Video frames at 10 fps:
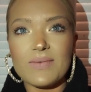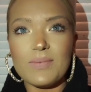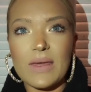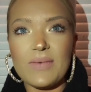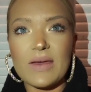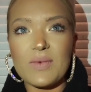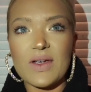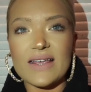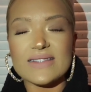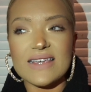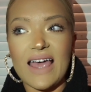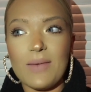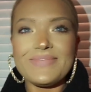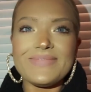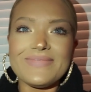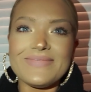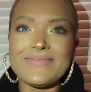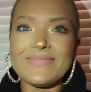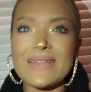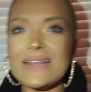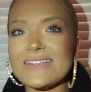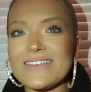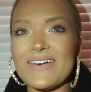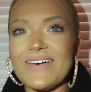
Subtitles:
Maybe I'm crazy. So